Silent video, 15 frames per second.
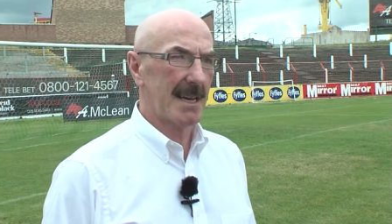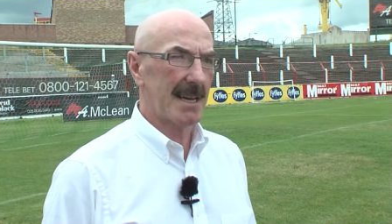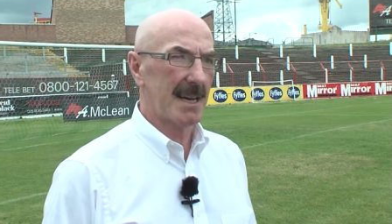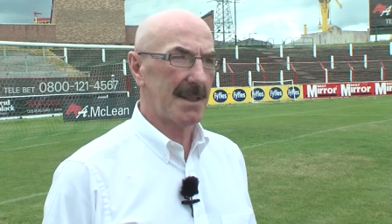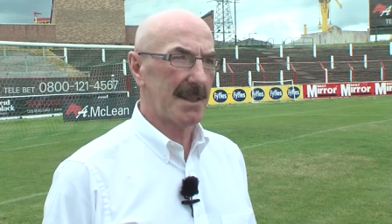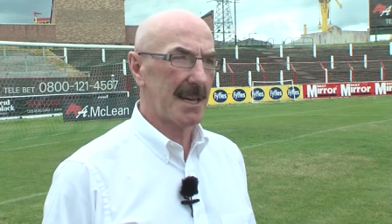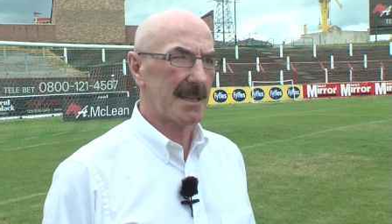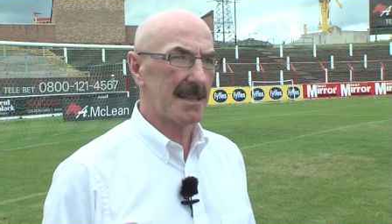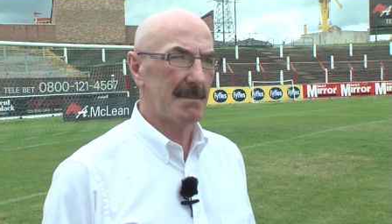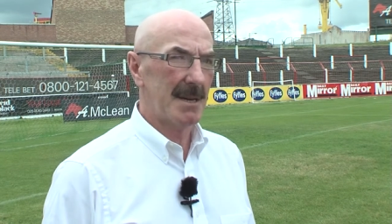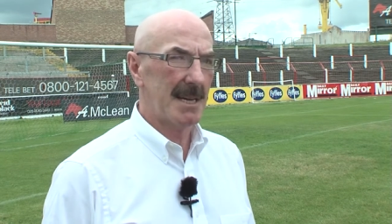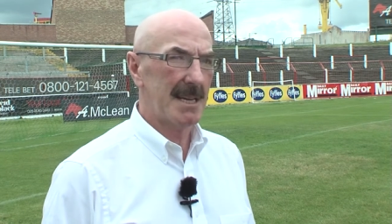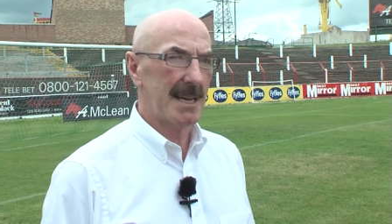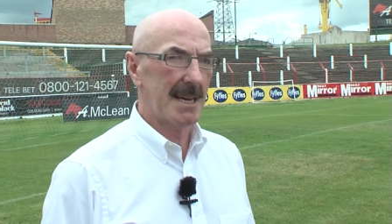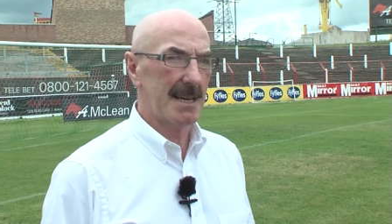I think the
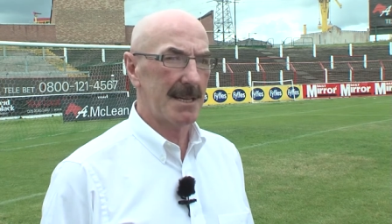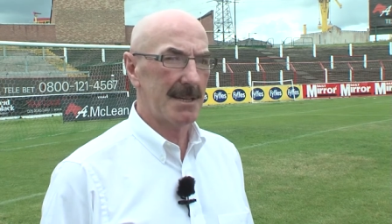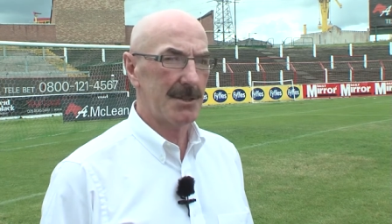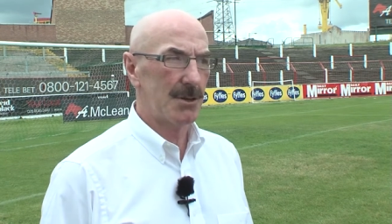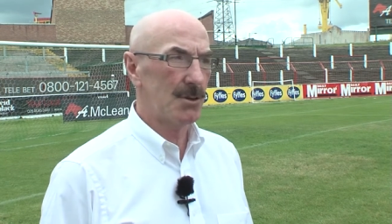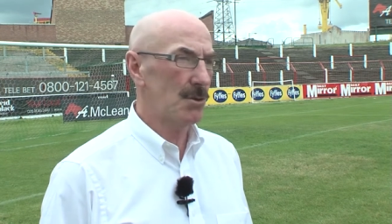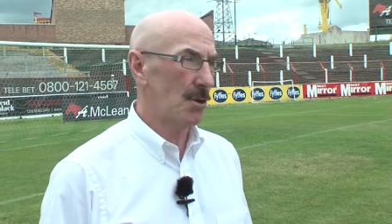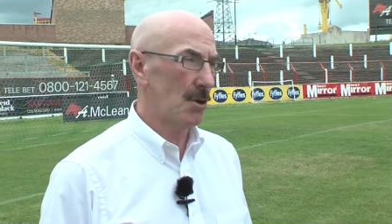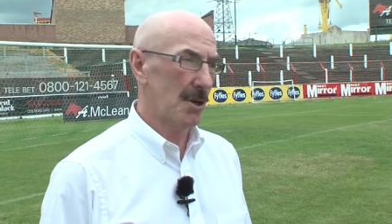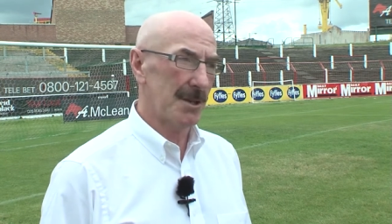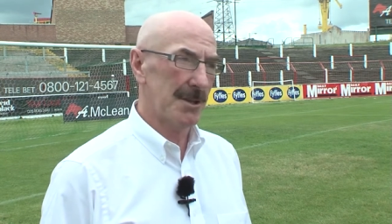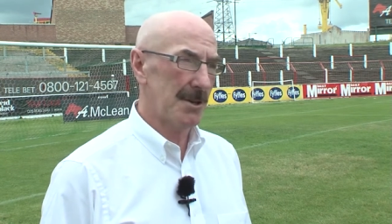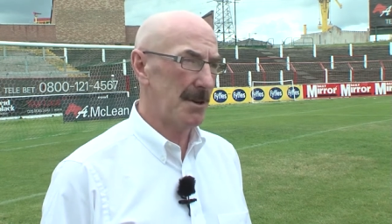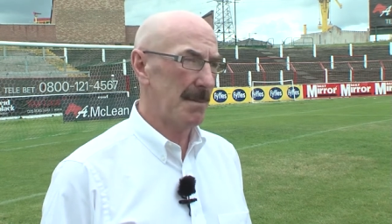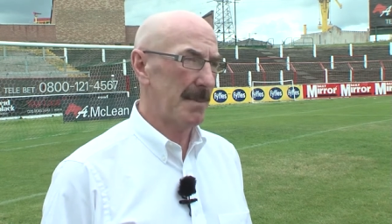media do all in
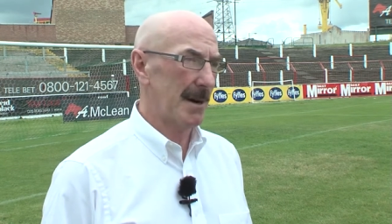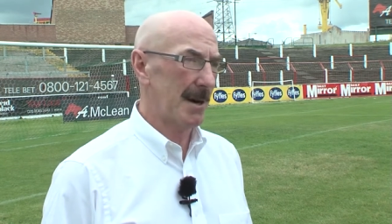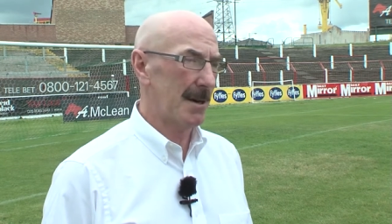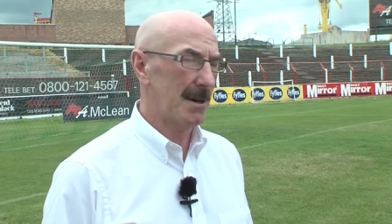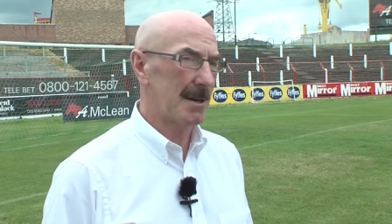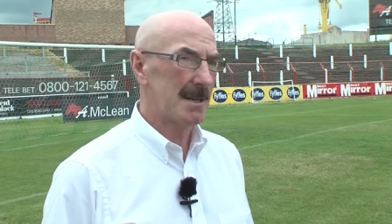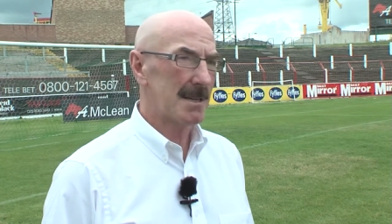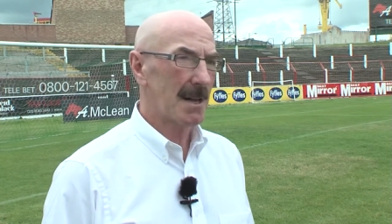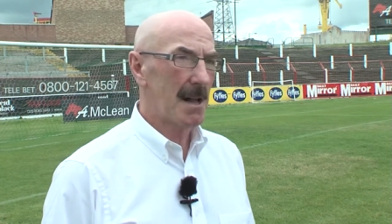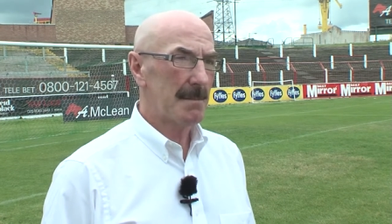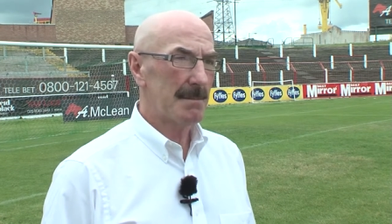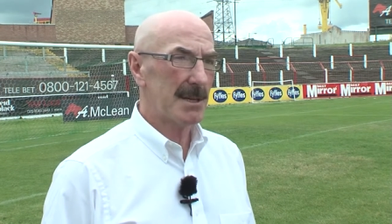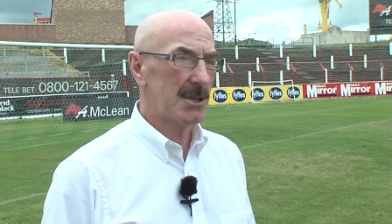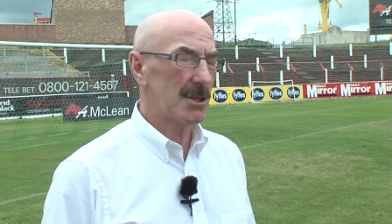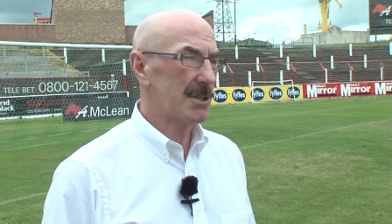their power
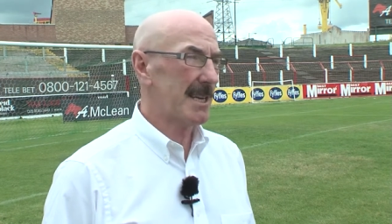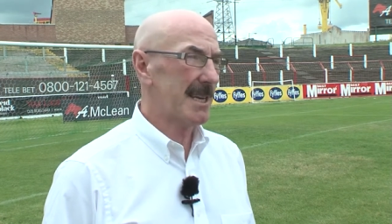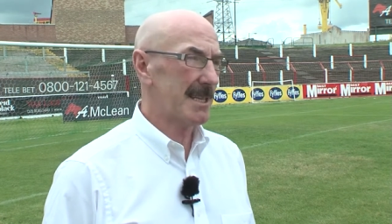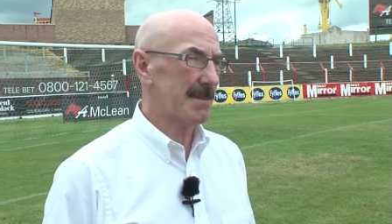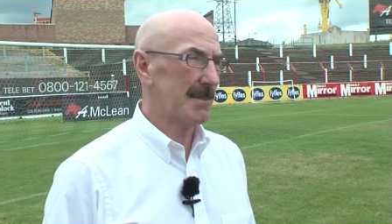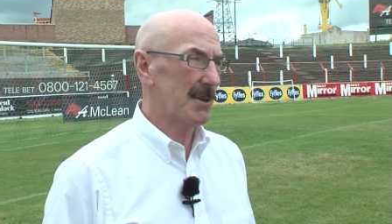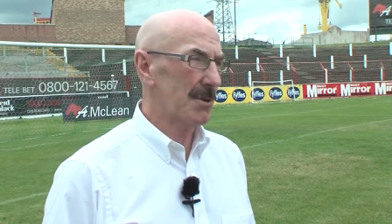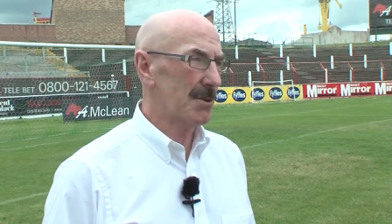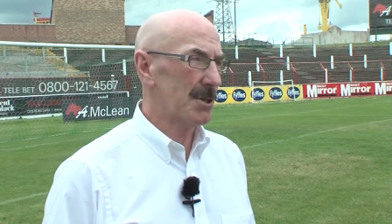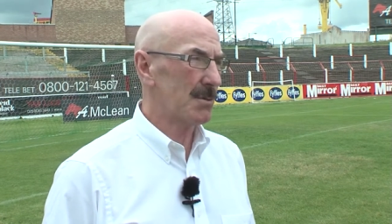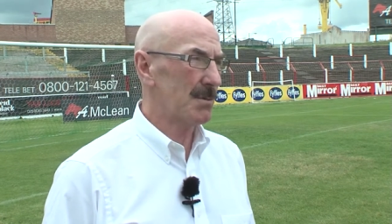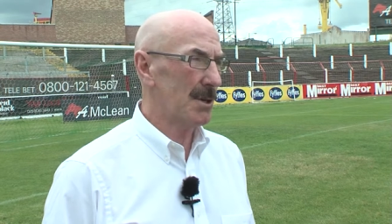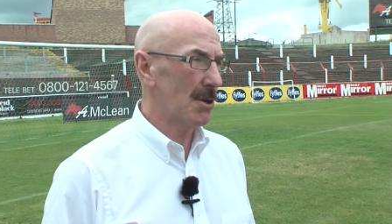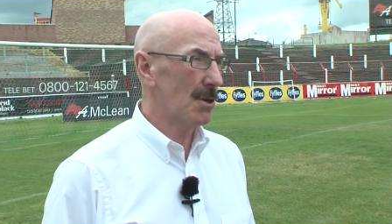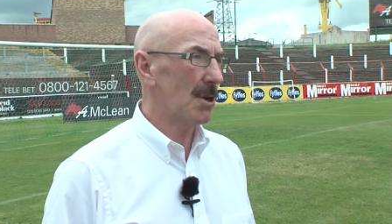because let's be honest,
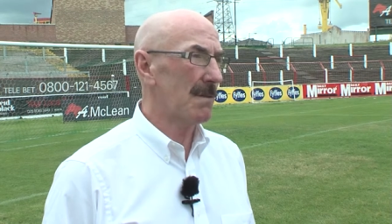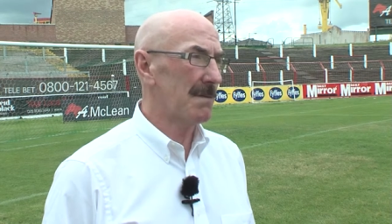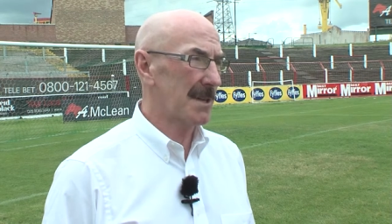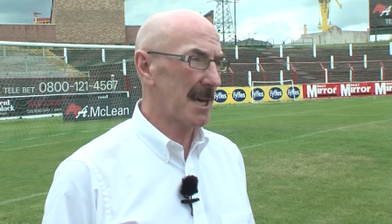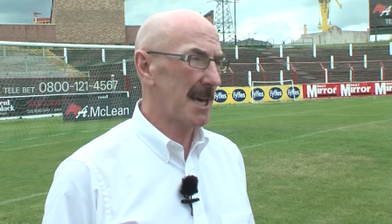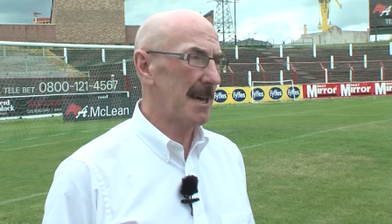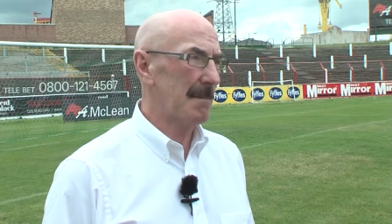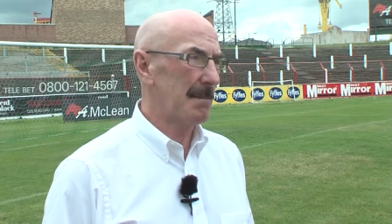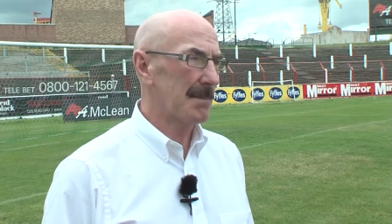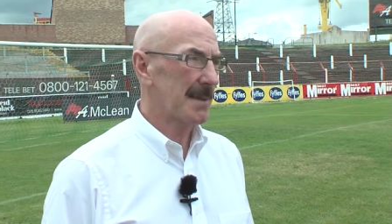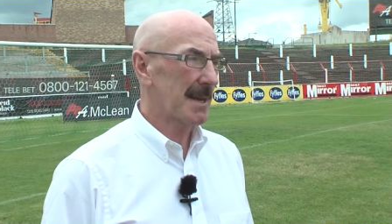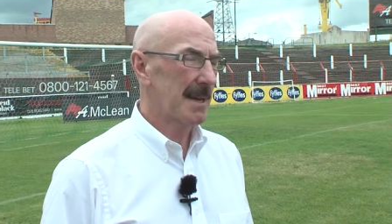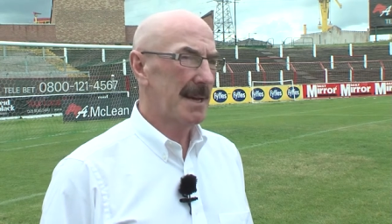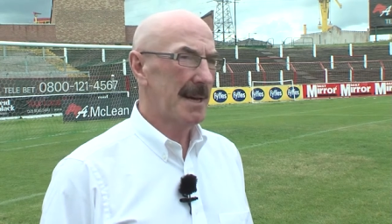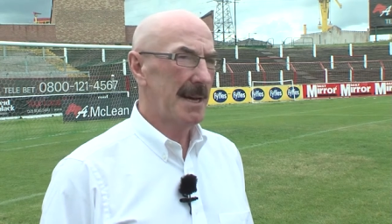we all love the game
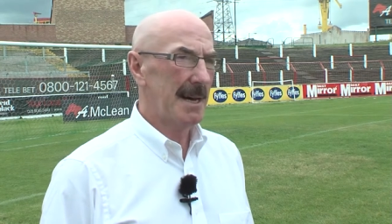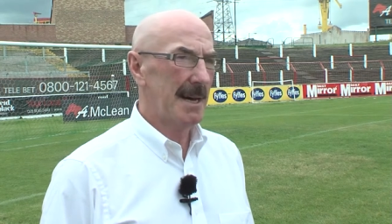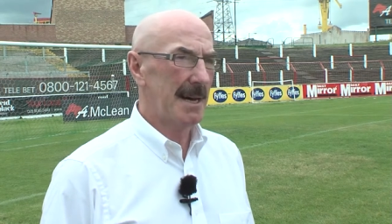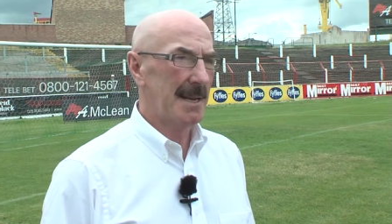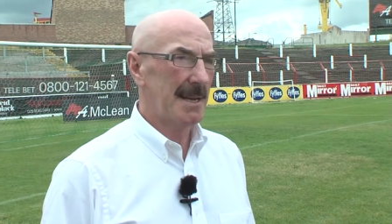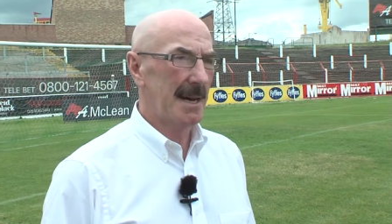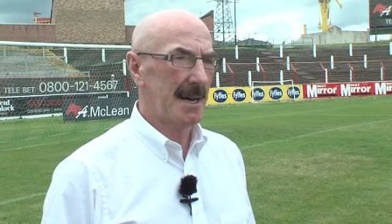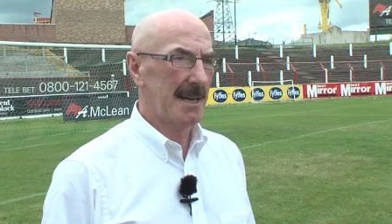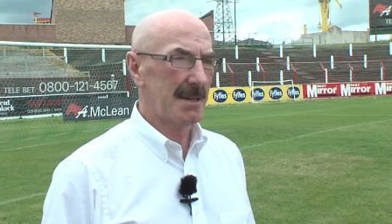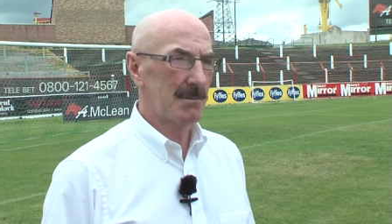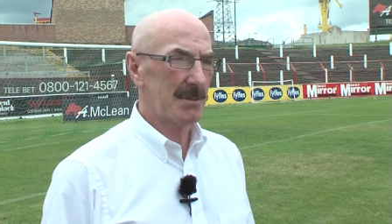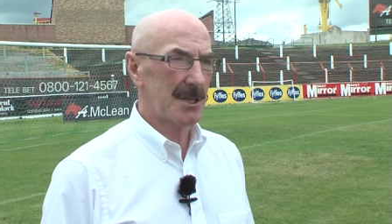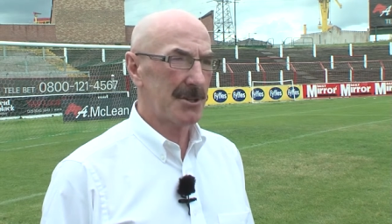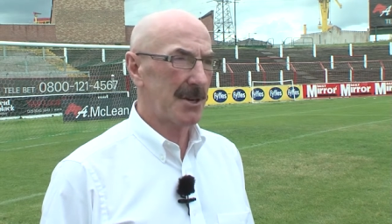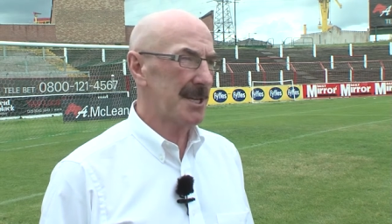and, and
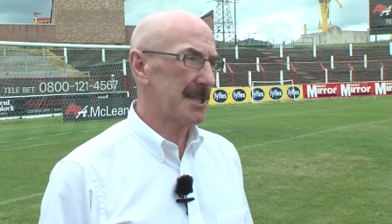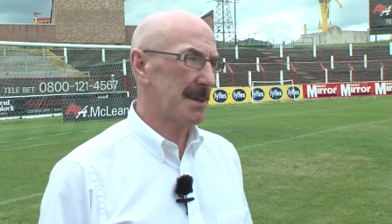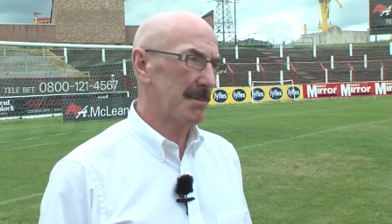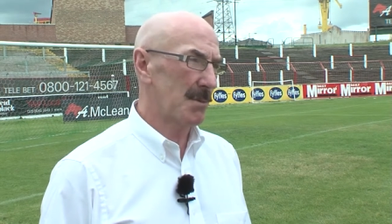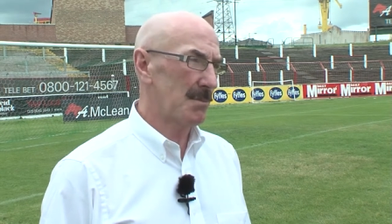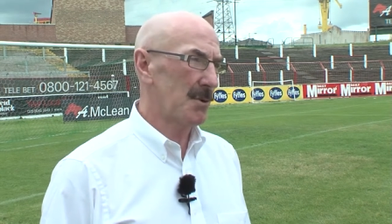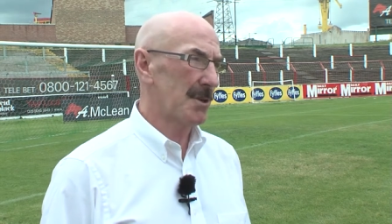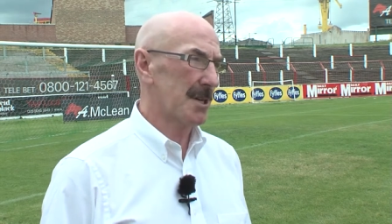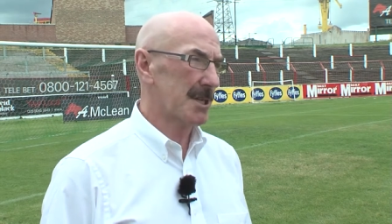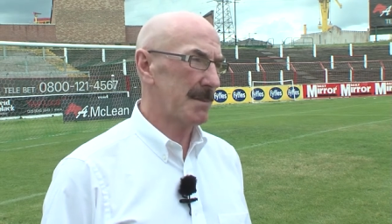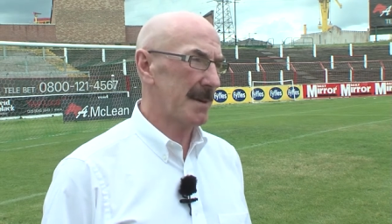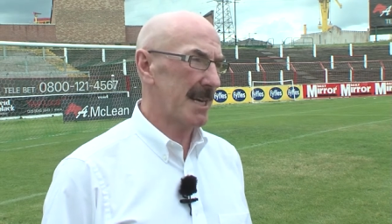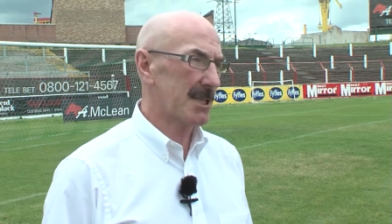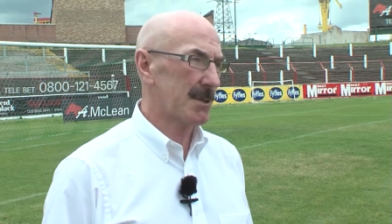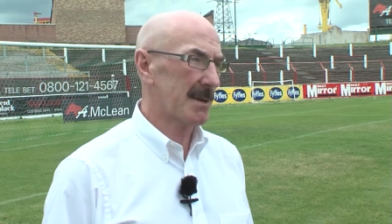we try to promote it as
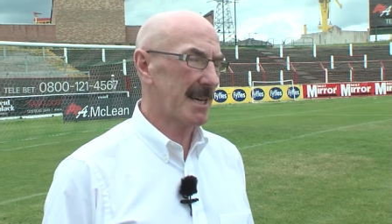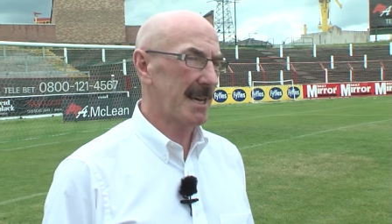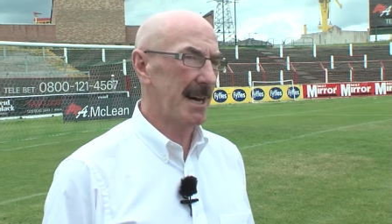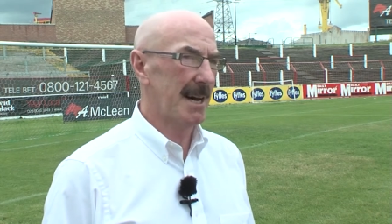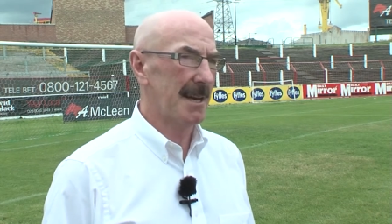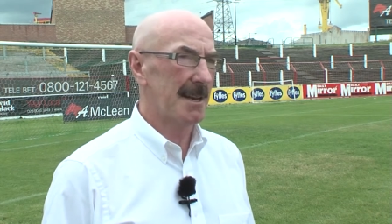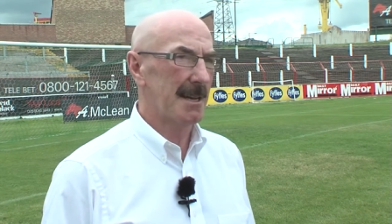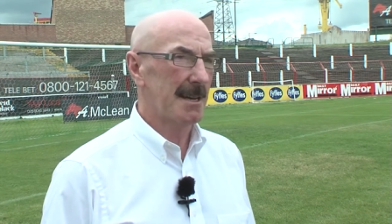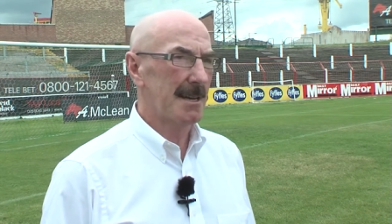best we can.